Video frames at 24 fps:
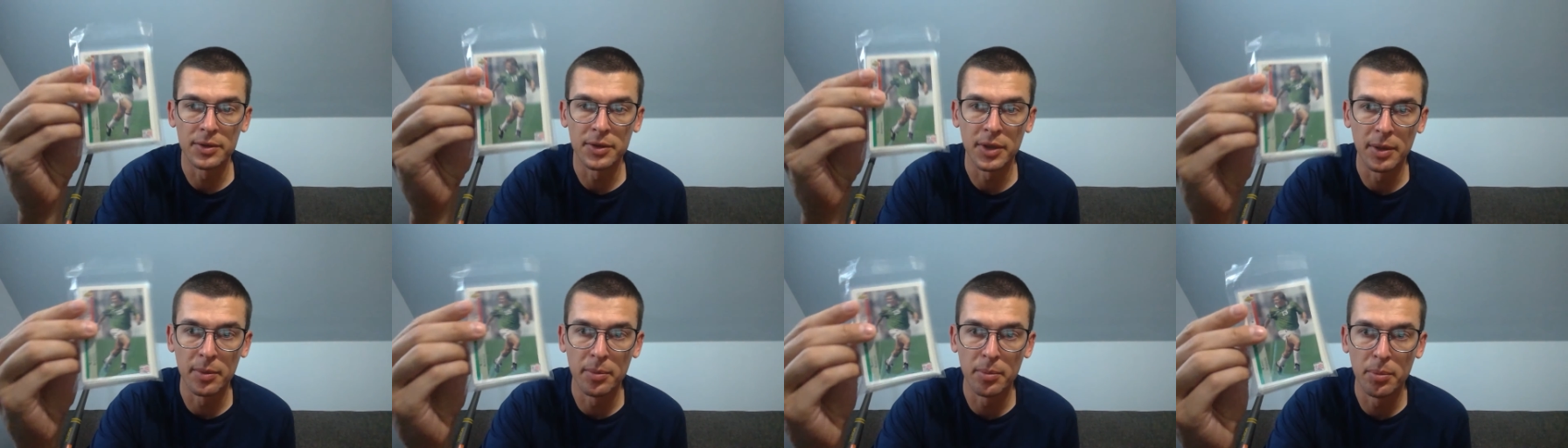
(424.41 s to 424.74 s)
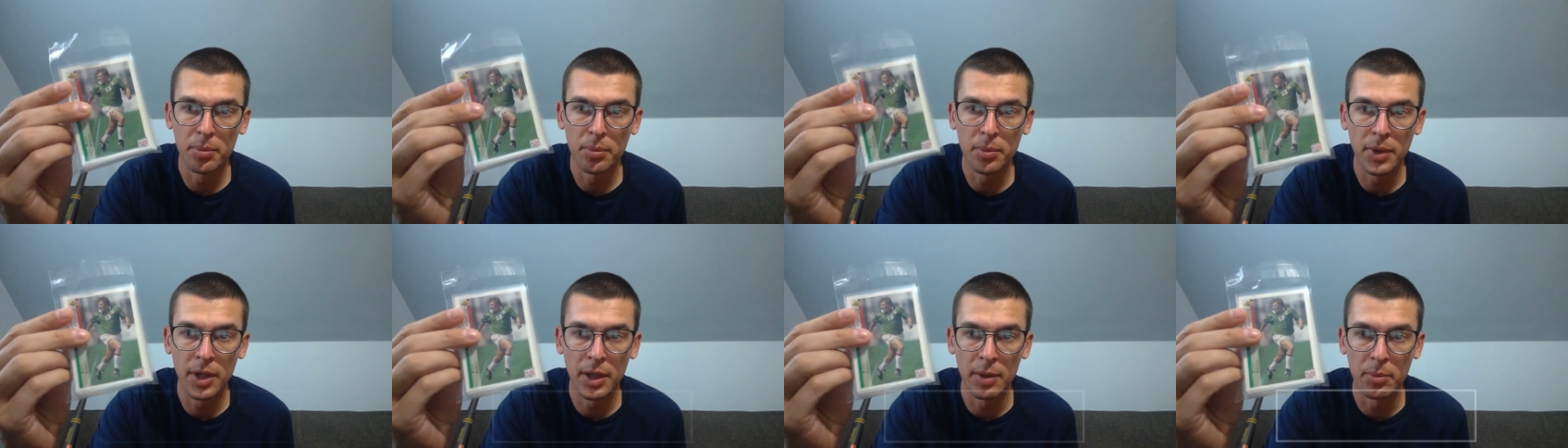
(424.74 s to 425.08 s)
so I
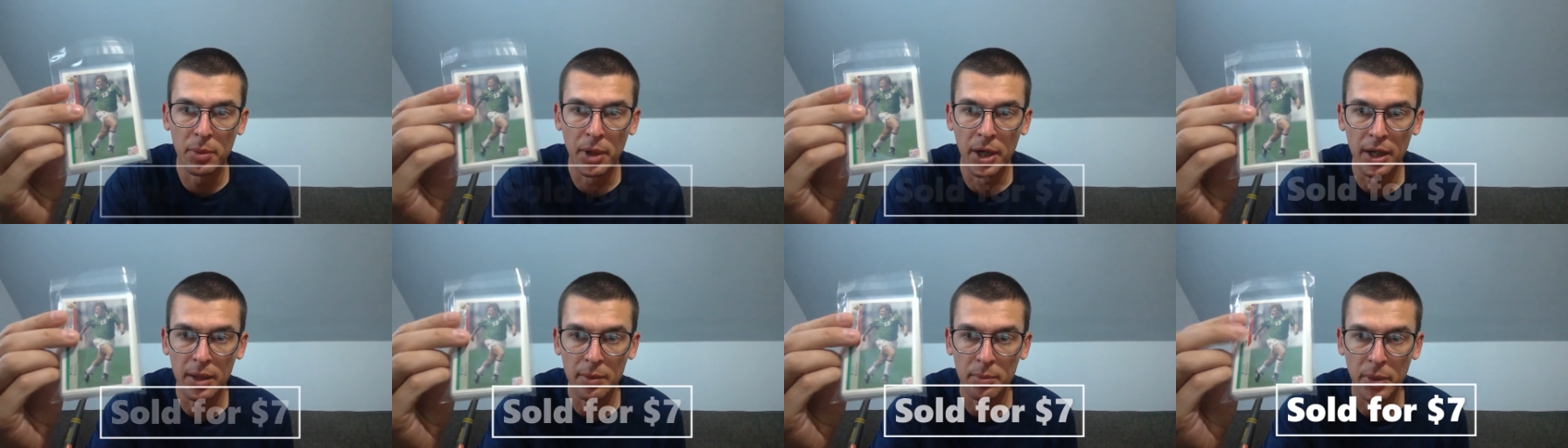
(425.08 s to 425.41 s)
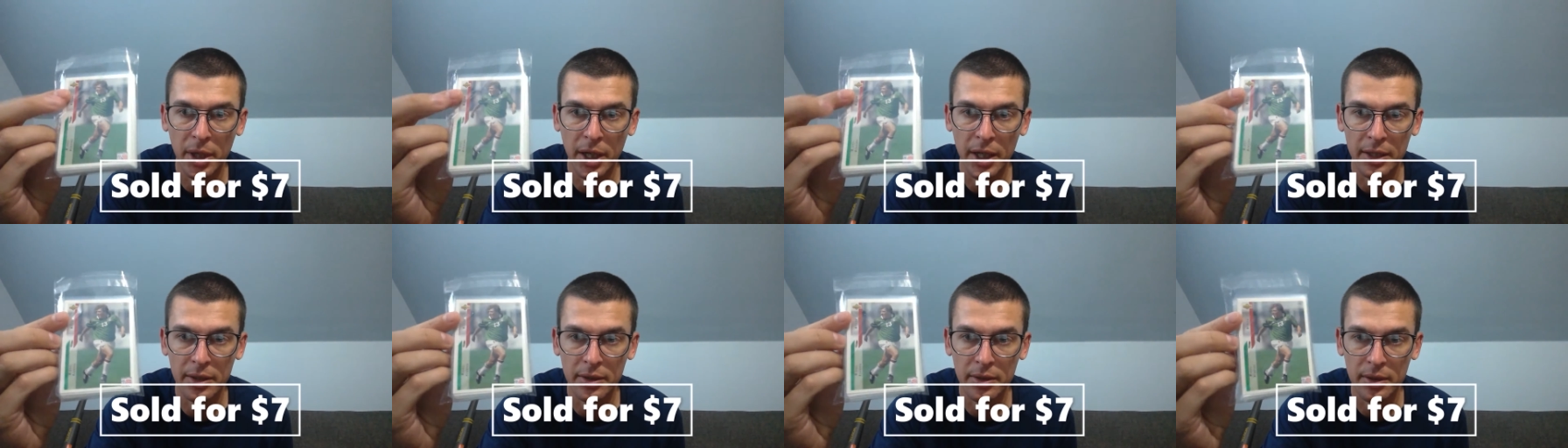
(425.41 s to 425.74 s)
had bought a
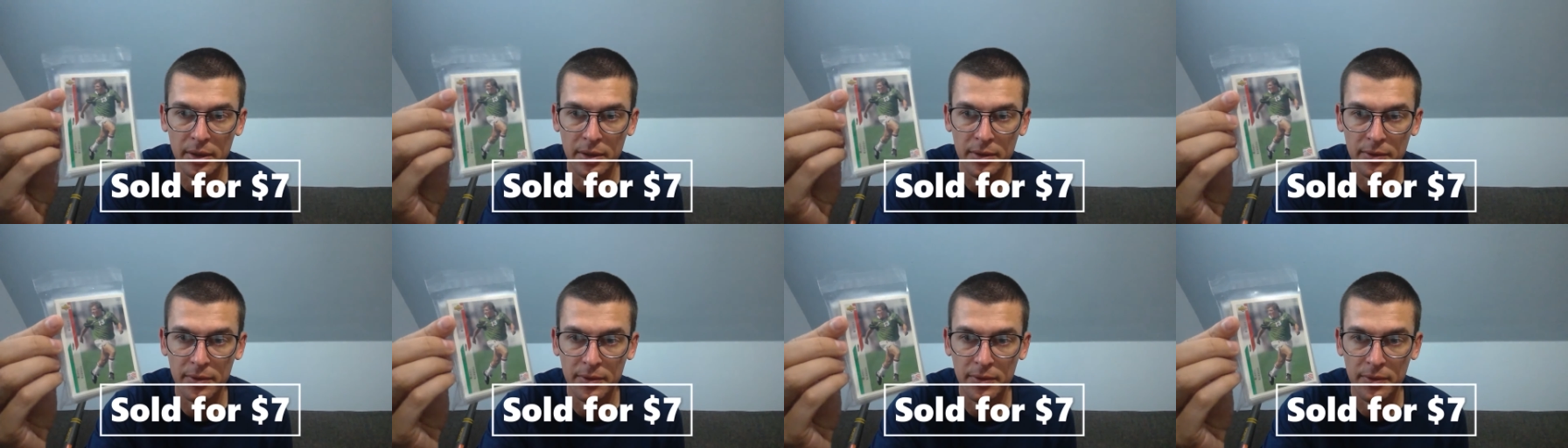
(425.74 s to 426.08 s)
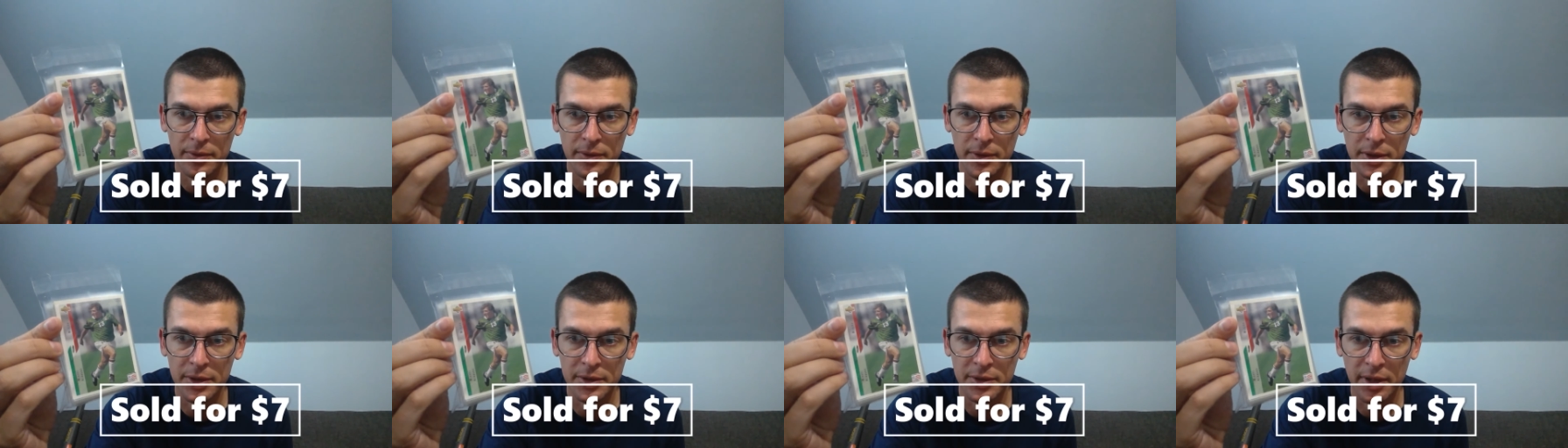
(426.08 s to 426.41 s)
binder of
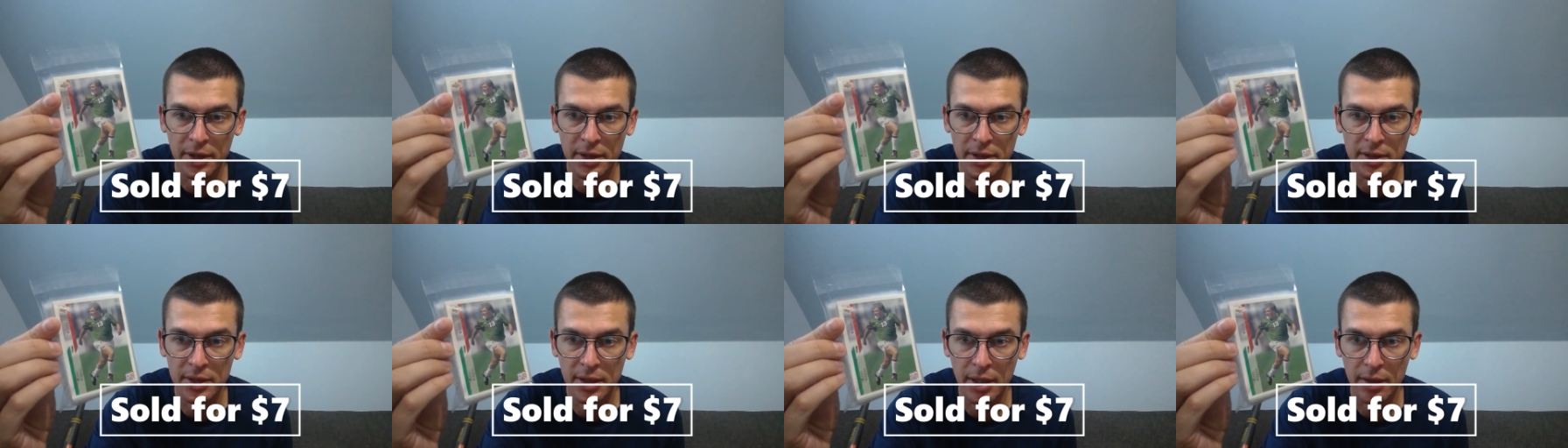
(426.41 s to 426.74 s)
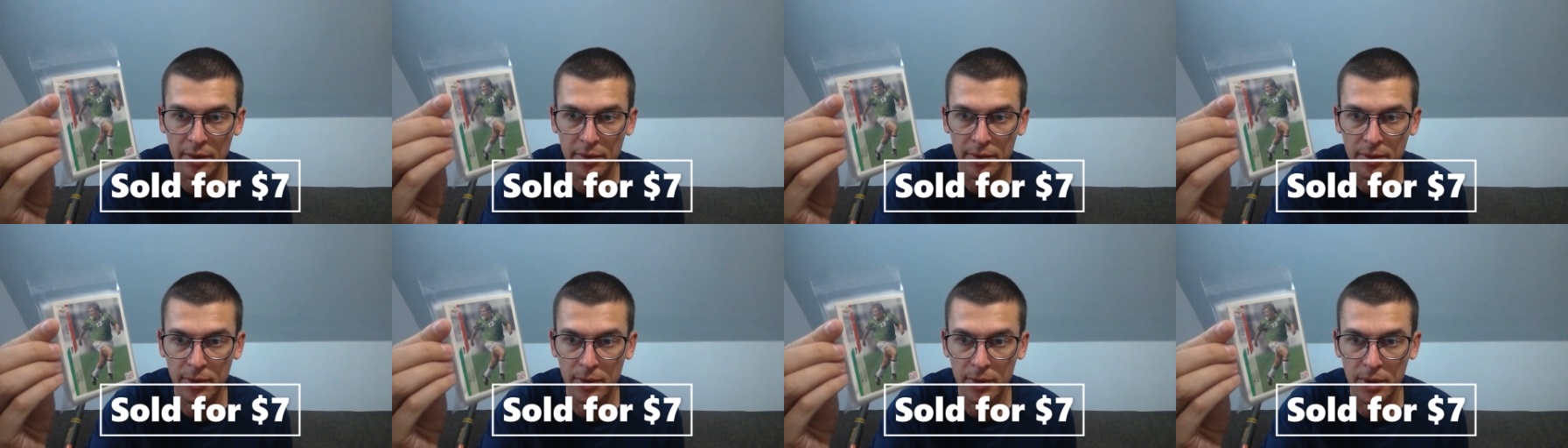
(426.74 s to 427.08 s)
these nineteen
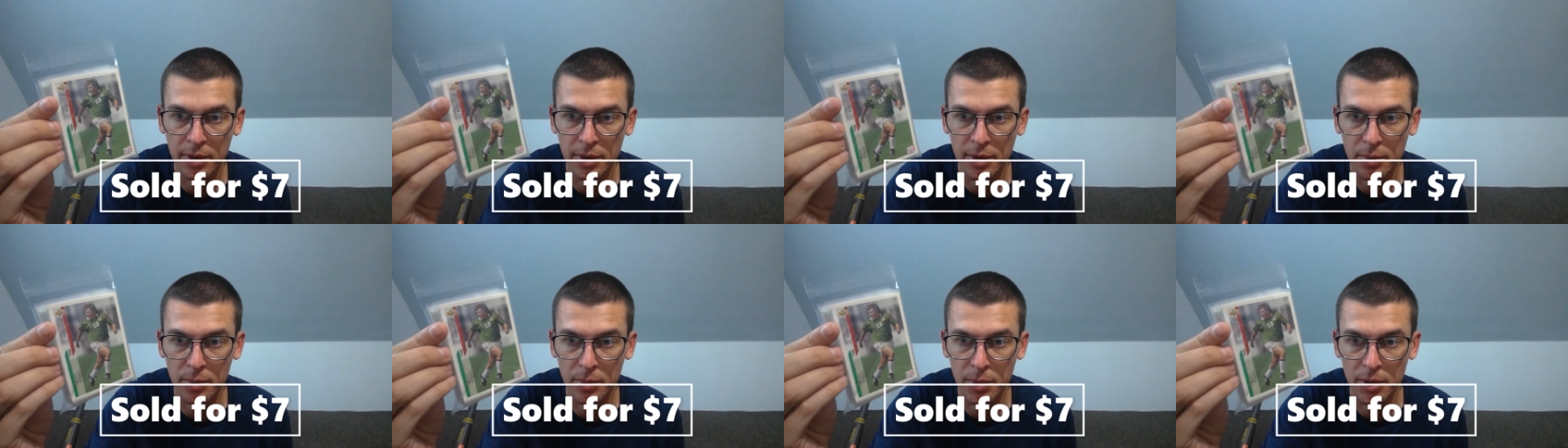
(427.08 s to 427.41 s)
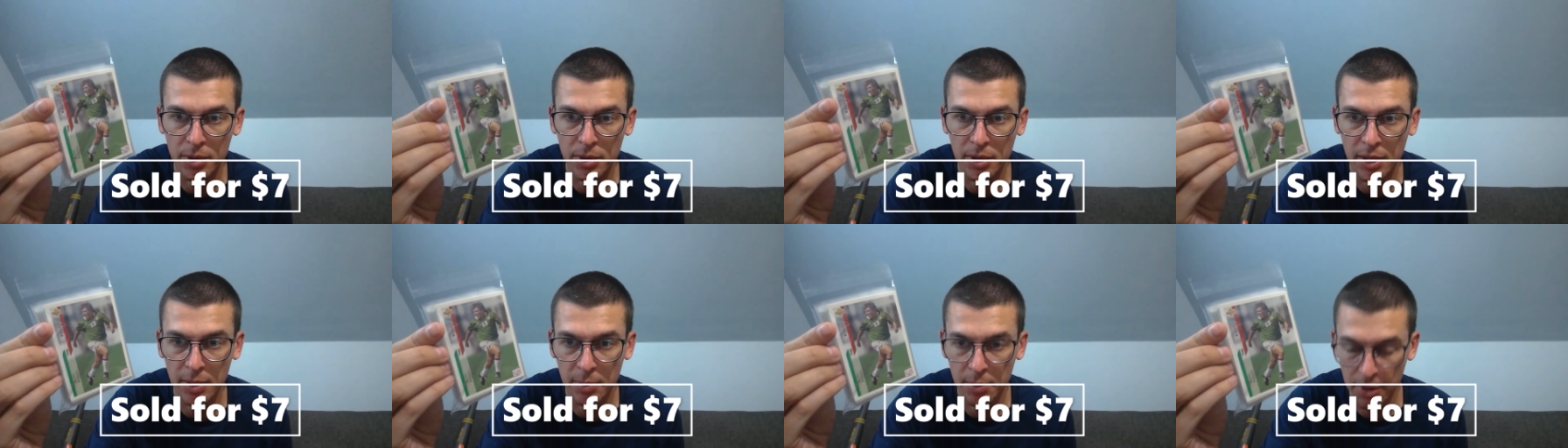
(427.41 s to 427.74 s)
ninety-four
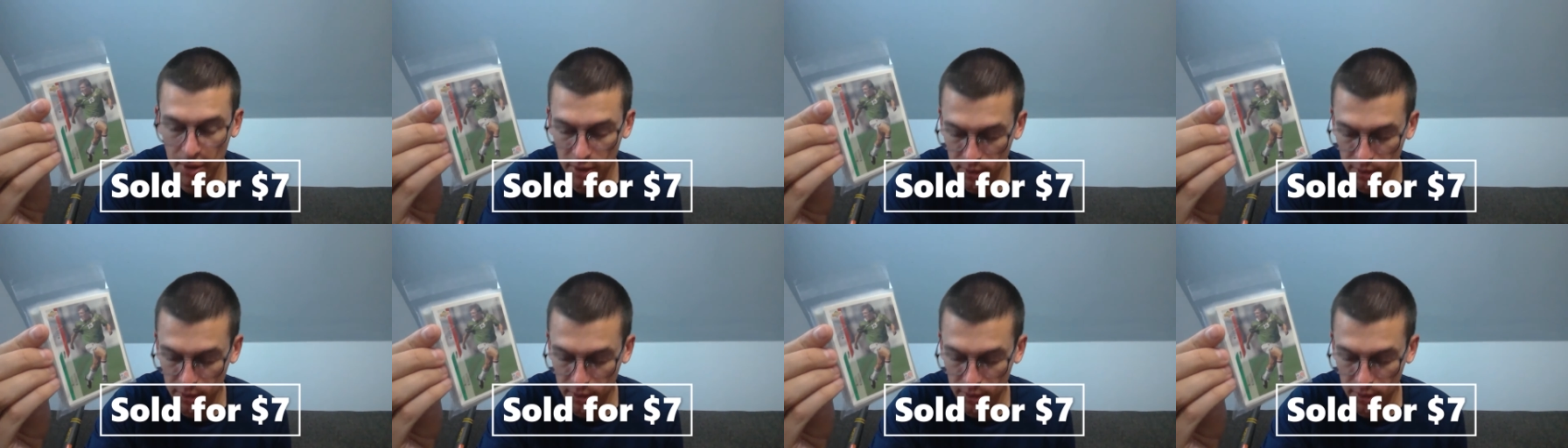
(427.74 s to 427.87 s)
World Cup